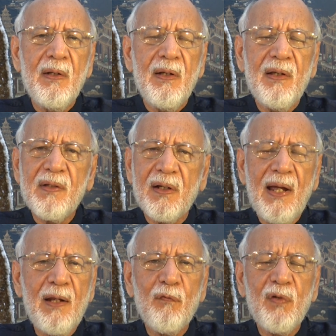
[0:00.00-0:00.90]
It's a
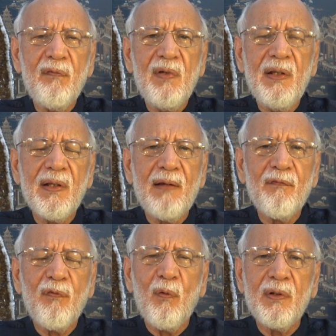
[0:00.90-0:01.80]
kind of evening
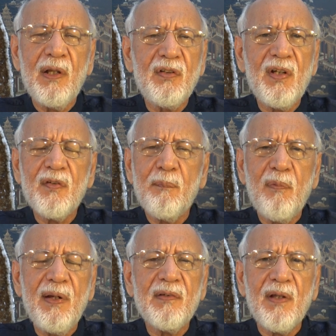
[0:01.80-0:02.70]
nightfall that just
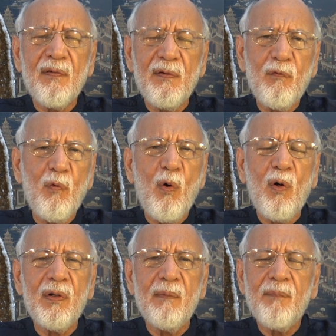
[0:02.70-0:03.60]
brings a
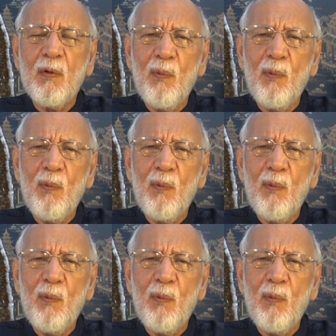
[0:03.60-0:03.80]
reward,